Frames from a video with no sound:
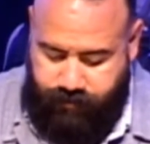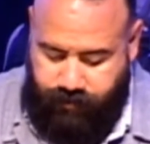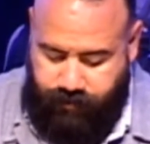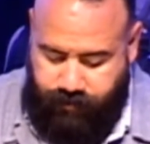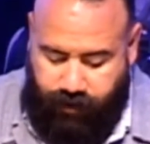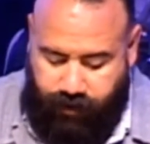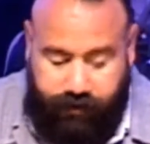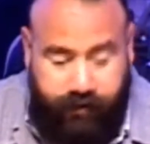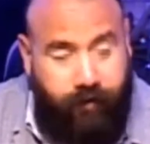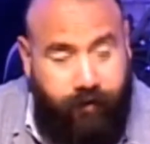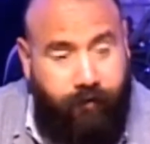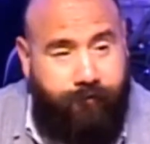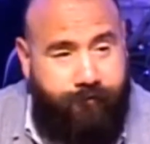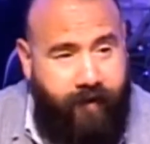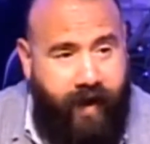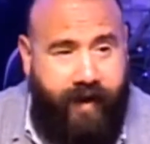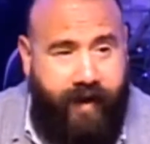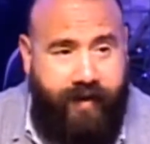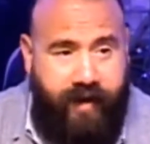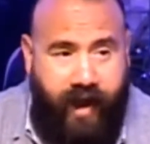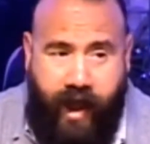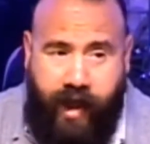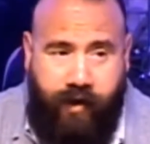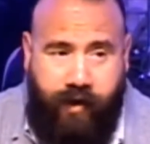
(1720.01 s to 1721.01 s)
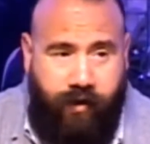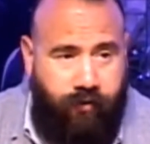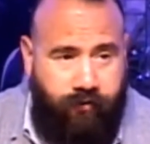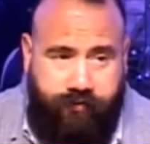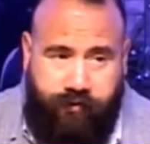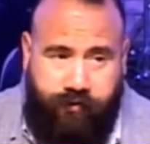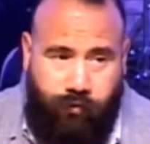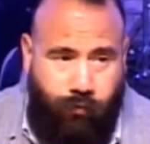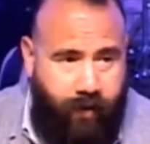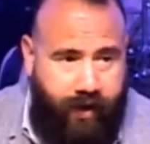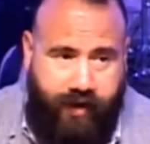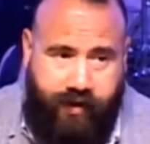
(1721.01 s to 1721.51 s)
Our little fandangos
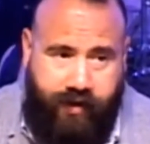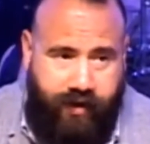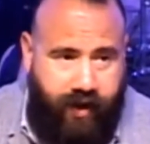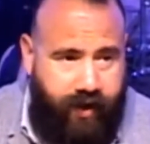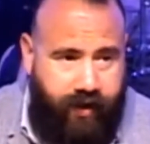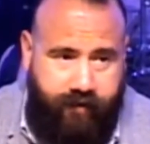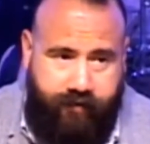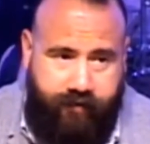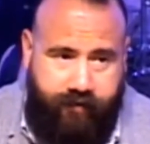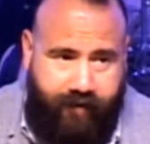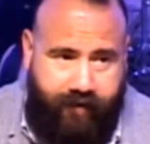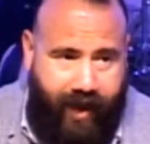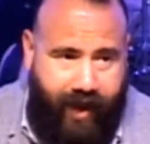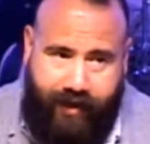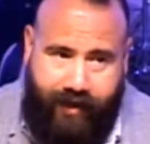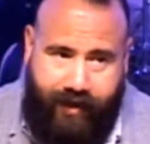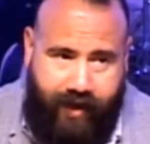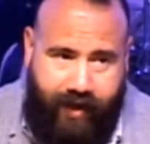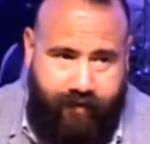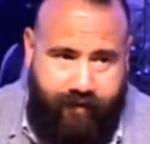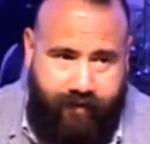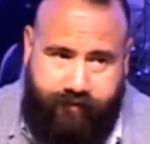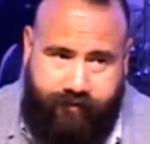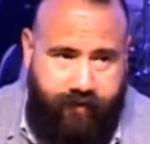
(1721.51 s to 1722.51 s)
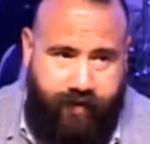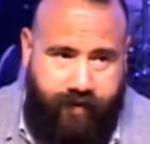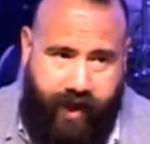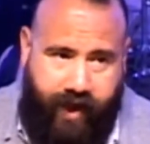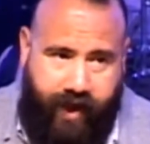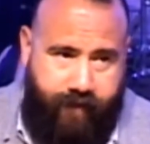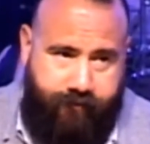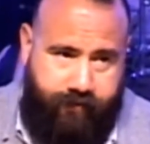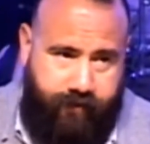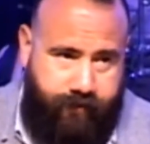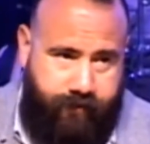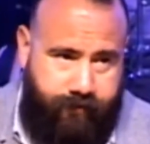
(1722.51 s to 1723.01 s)
and wingdings can't get us into
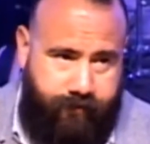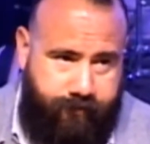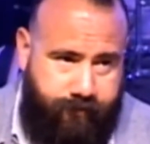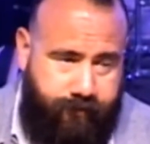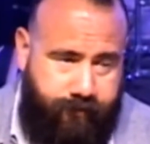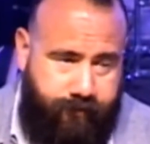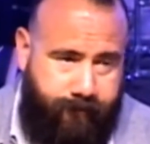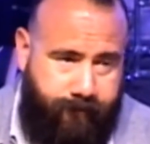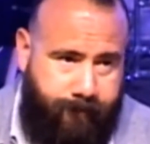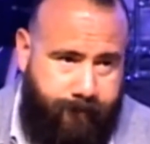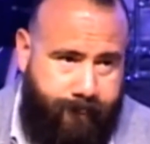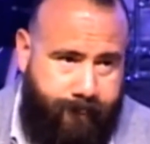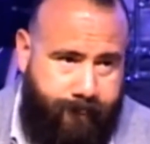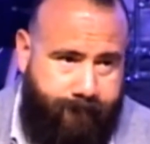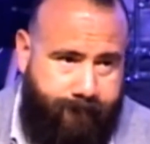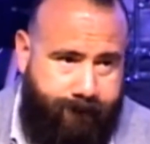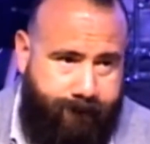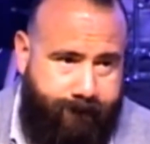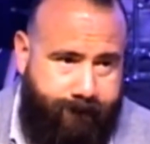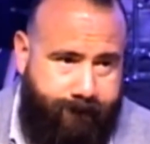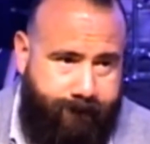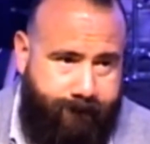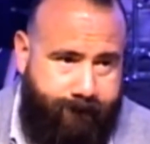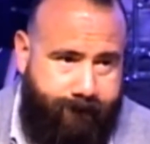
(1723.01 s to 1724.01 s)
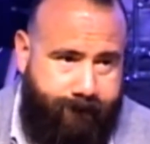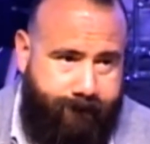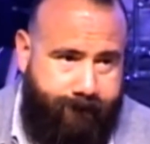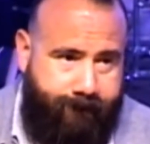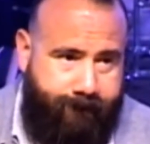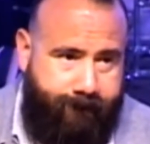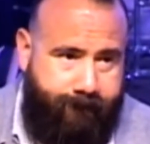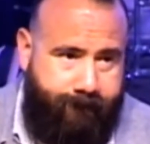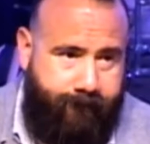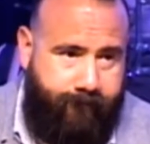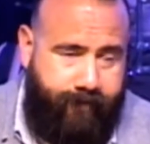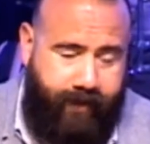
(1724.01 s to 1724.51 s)
heaven.
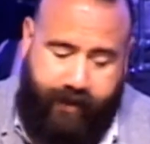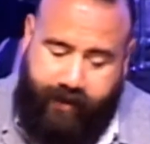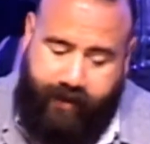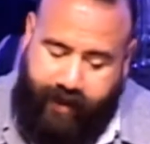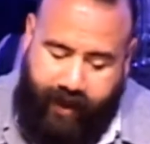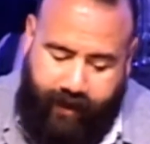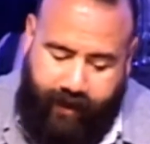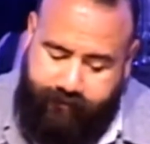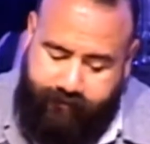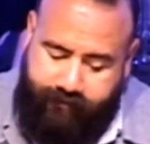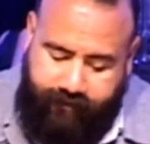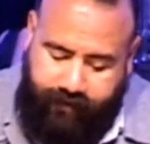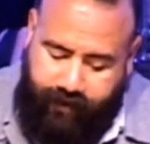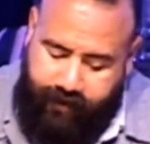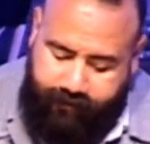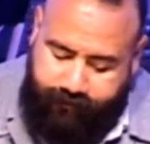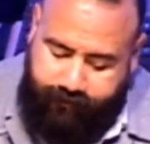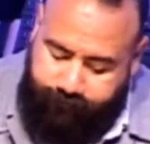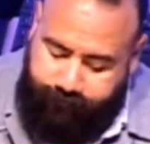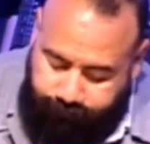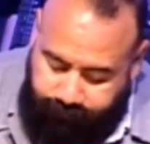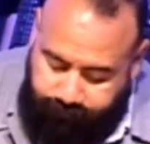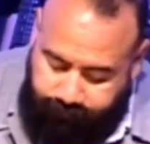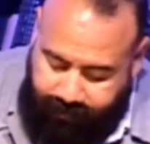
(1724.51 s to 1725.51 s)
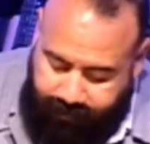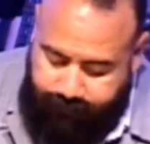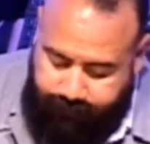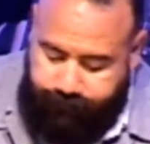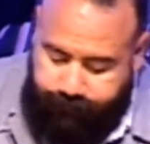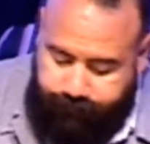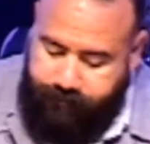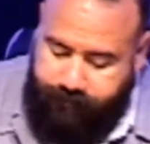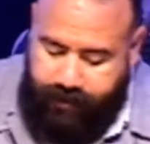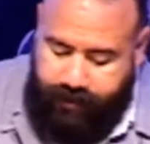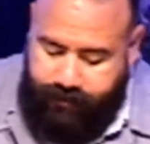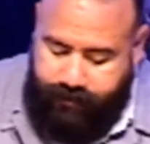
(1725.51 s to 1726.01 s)
They can't set us free
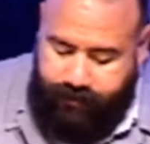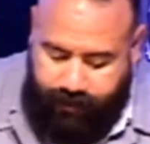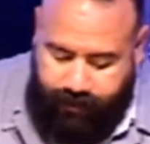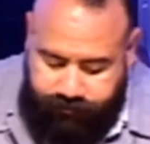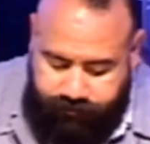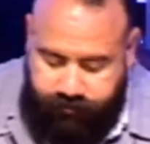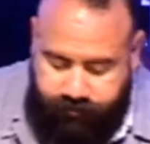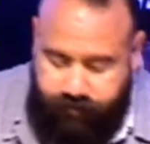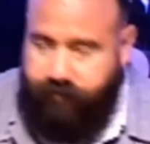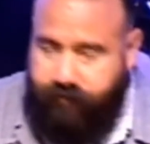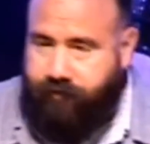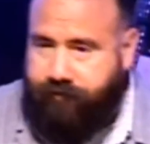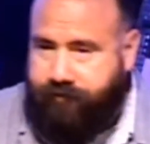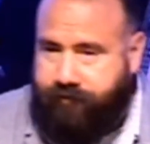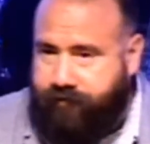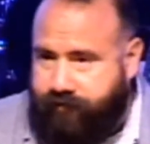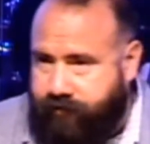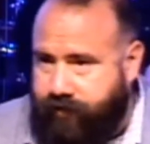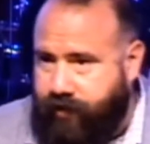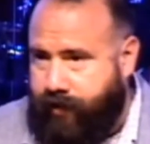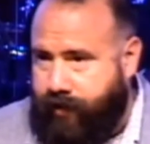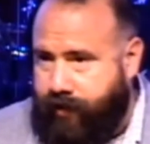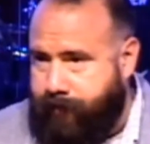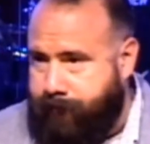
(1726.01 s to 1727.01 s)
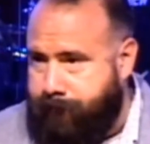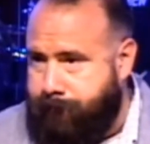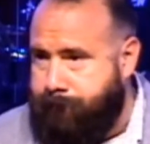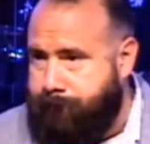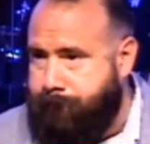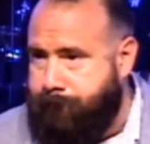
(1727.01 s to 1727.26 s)
from the addictions of sin.